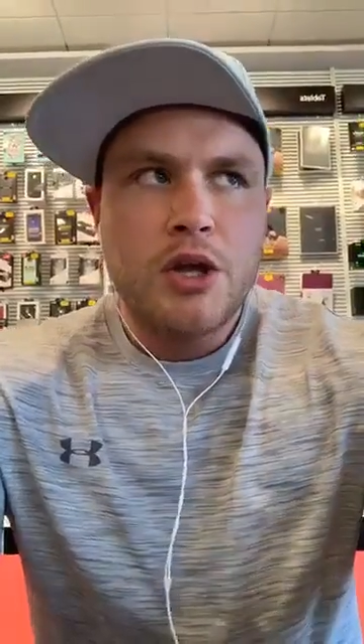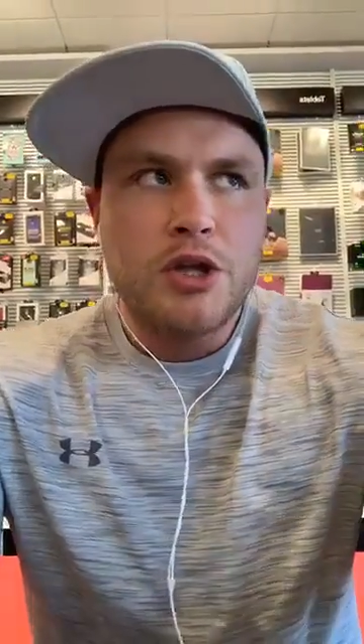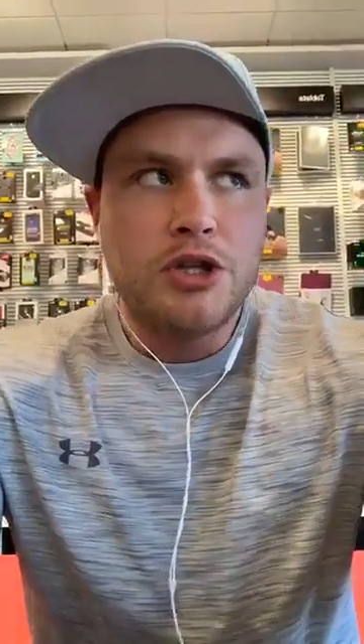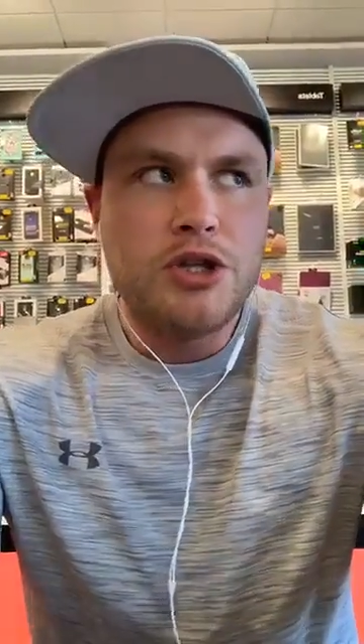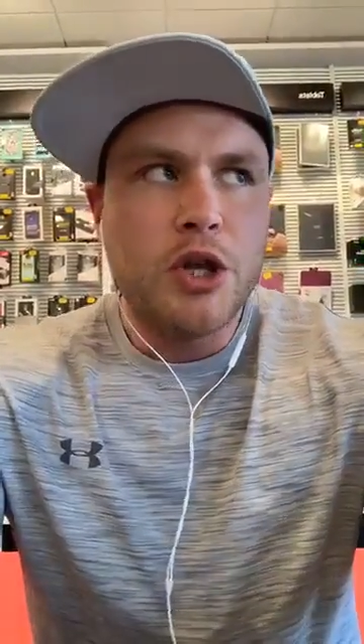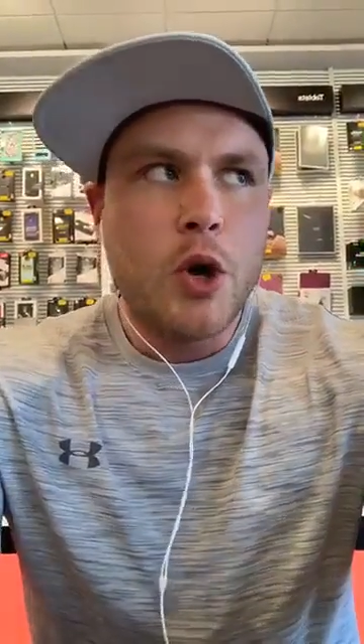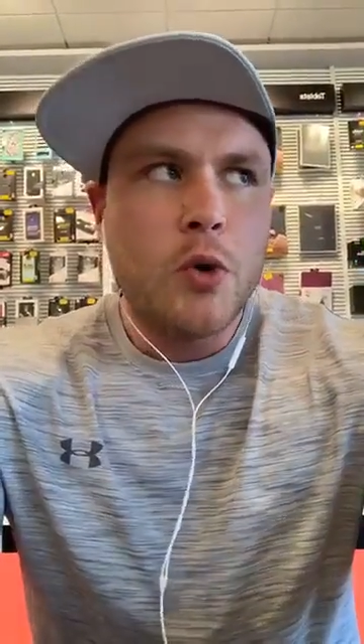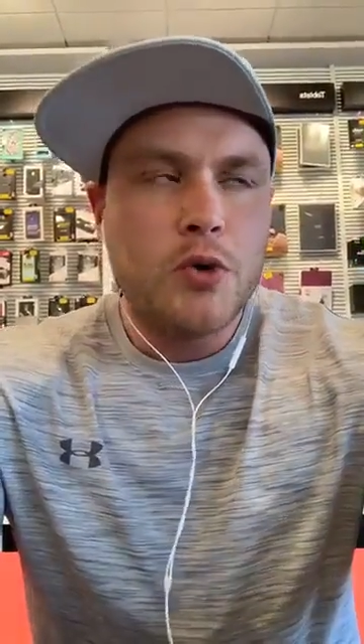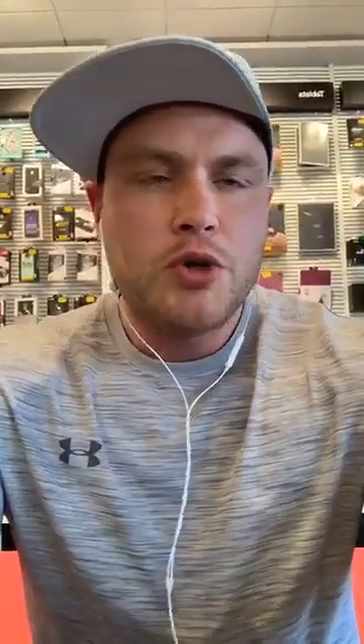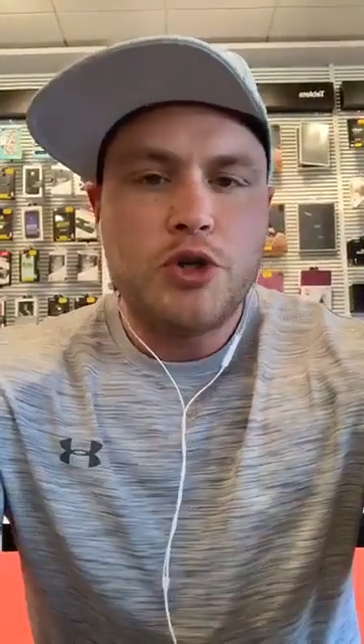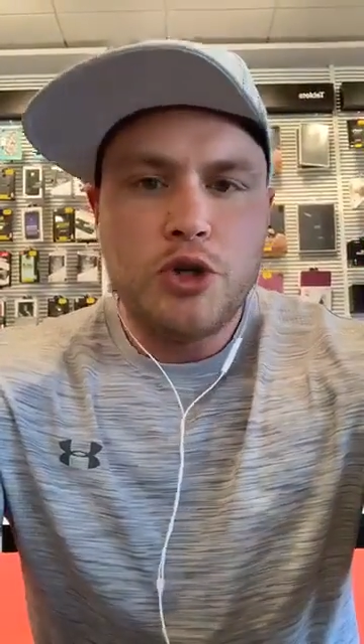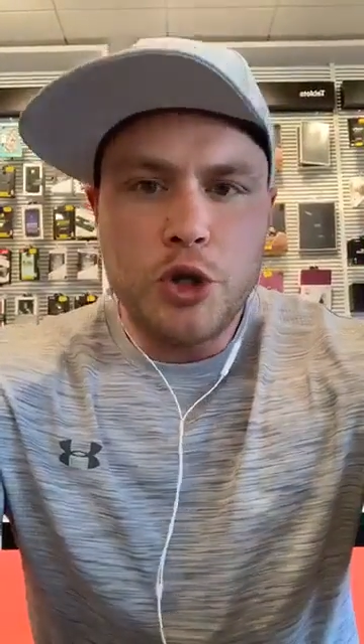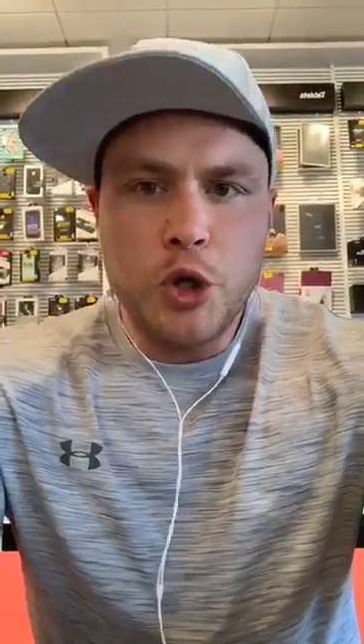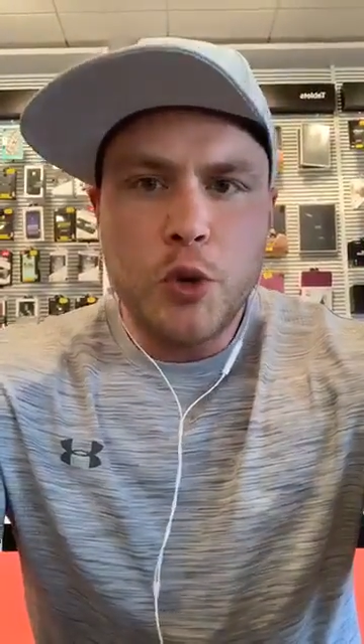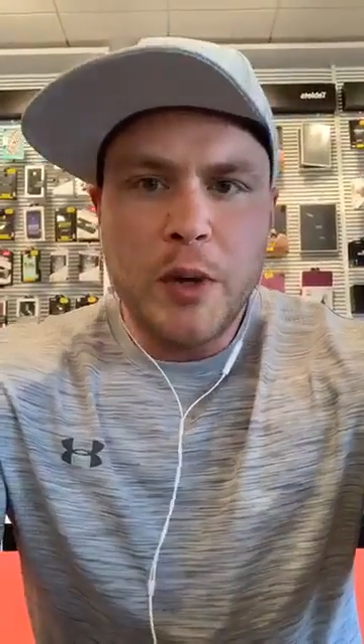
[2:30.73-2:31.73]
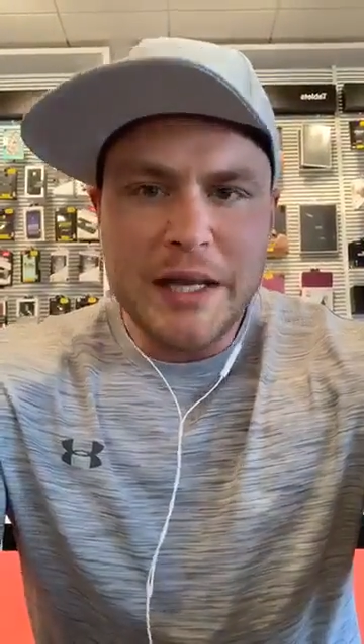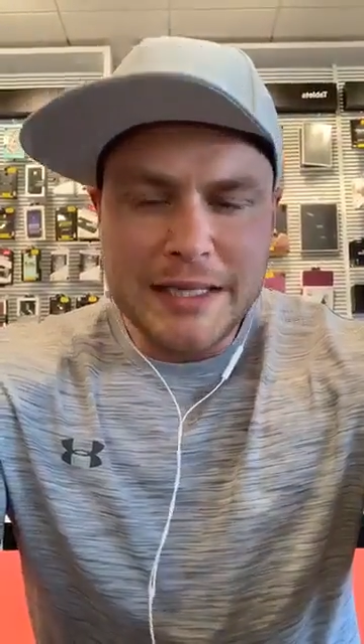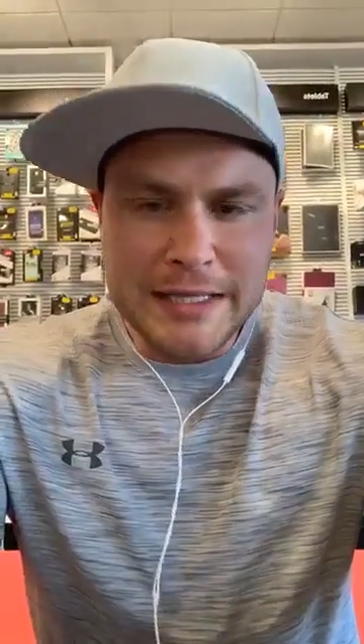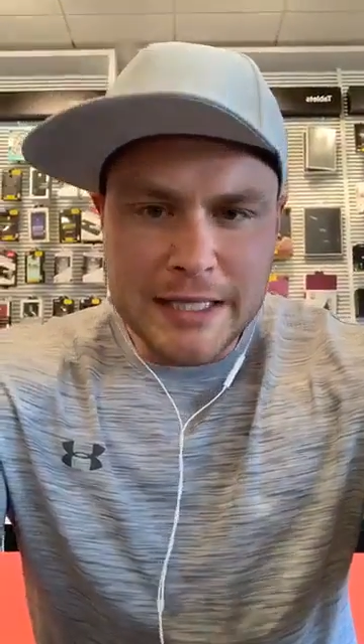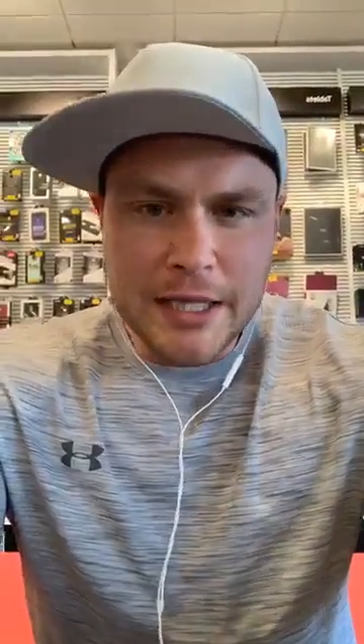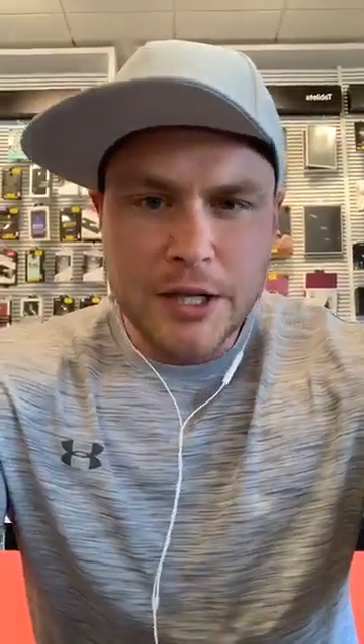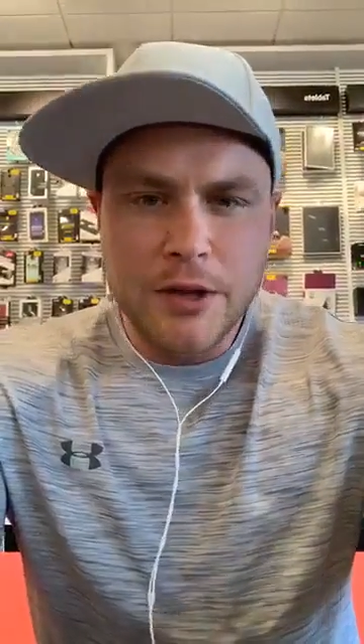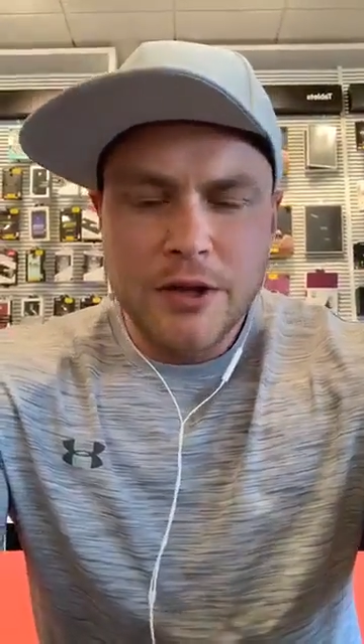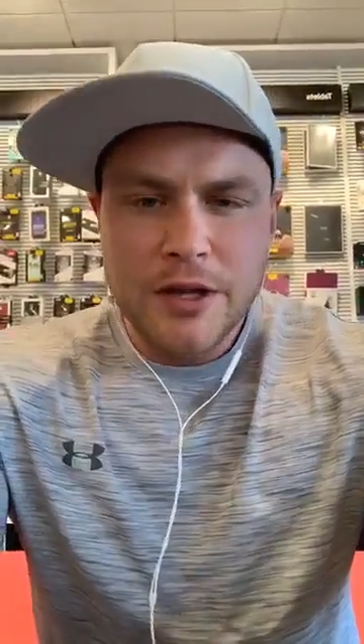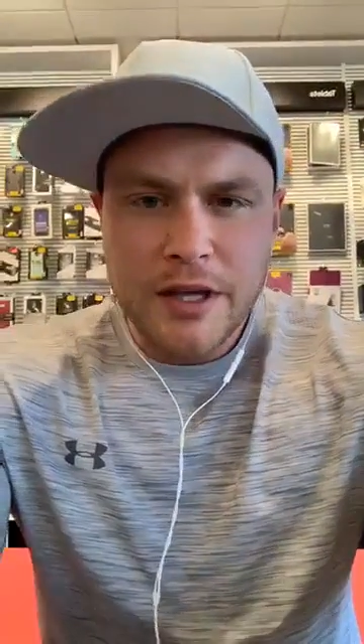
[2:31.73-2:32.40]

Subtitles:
do a deal